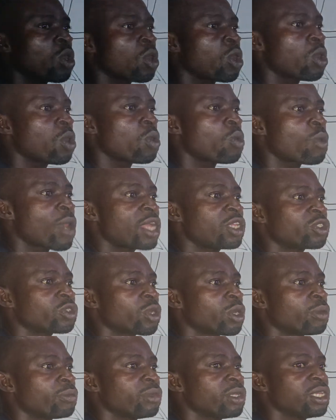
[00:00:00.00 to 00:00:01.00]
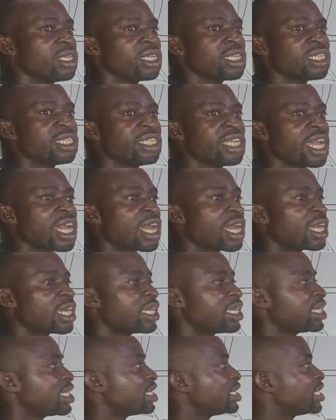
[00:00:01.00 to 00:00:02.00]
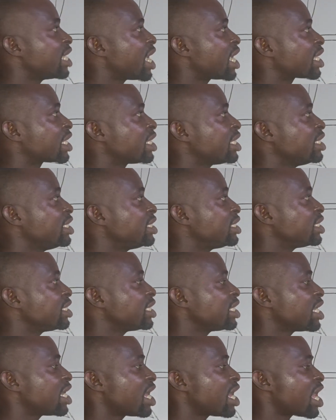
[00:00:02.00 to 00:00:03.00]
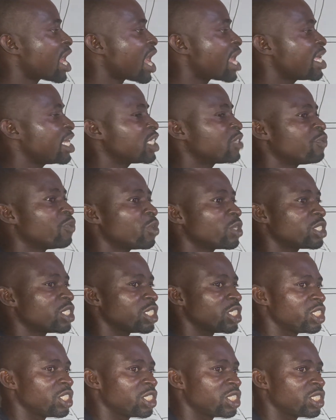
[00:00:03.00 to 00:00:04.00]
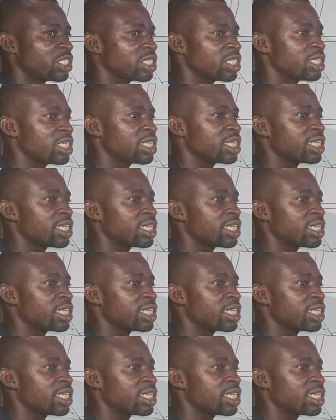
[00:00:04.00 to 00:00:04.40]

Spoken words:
or while some their grid highest voltage,